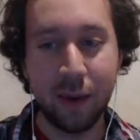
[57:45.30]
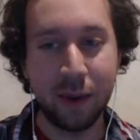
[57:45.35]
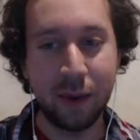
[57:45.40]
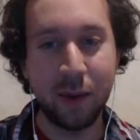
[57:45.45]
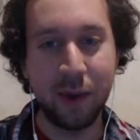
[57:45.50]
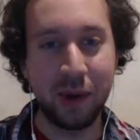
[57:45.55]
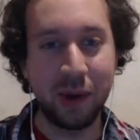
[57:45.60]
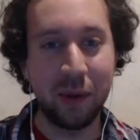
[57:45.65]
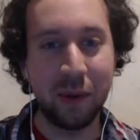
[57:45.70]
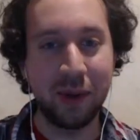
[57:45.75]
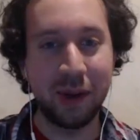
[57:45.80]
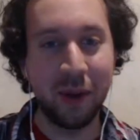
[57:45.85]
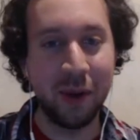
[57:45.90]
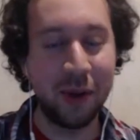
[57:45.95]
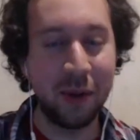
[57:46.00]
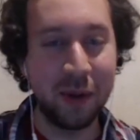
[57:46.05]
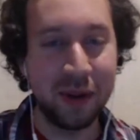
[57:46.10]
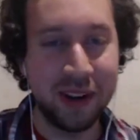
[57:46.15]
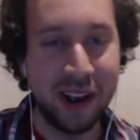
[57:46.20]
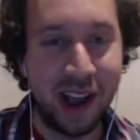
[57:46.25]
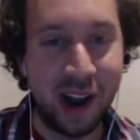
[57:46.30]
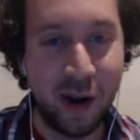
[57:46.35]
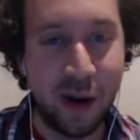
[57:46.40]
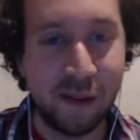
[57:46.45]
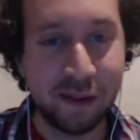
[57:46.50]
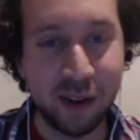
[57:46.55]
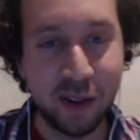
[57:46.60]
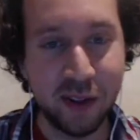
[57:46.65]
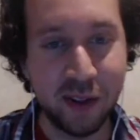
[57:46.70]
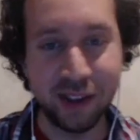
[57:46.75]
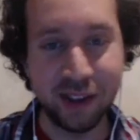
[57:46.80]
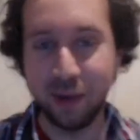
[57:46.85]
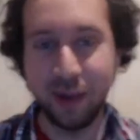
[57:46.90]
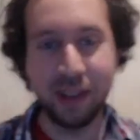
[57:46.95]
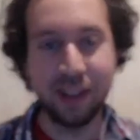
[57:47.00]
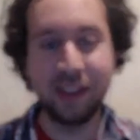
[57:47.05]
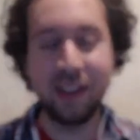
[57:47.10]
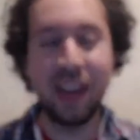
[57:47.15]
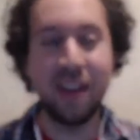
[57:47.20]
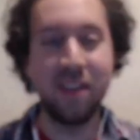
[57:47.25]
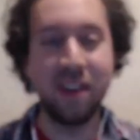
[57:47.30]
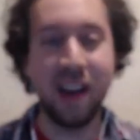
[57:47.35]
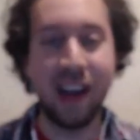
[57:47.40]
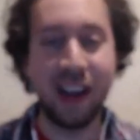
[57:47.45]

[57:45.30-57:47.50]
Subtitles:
we're going to a diner after this, or at least Dave and